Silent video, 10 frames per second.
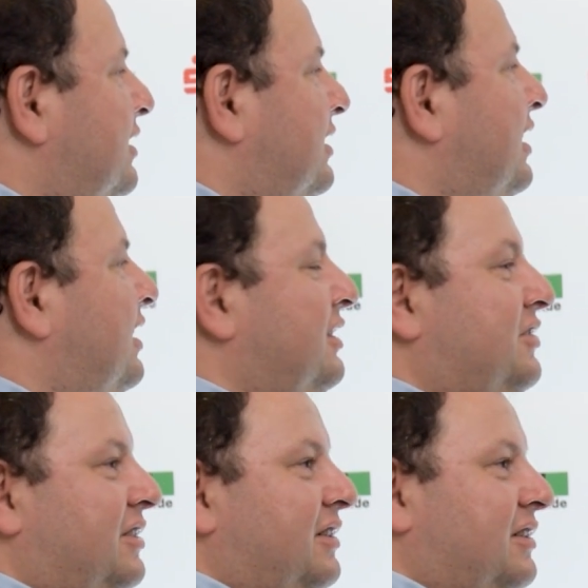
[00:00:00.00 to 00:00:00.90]
attack
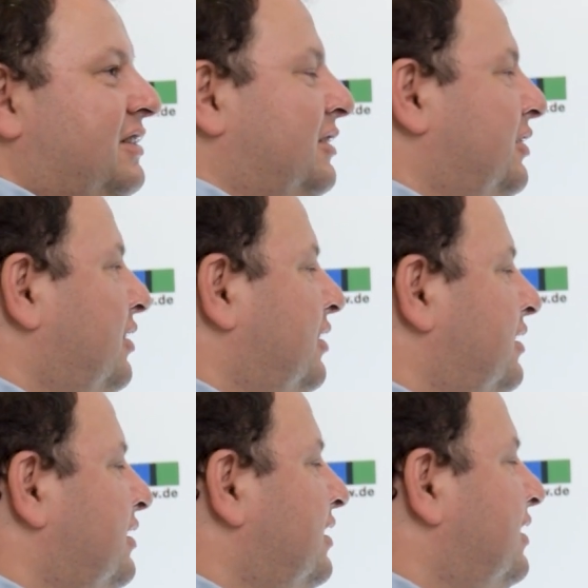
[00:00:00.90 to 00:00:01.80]
anything
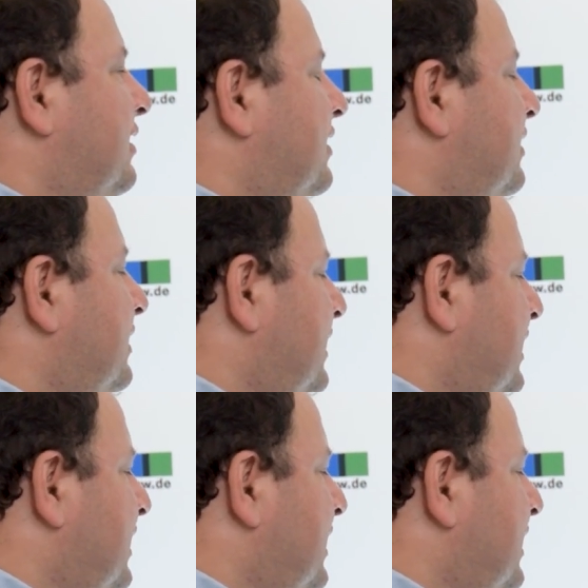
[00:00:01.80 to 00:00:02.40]
on the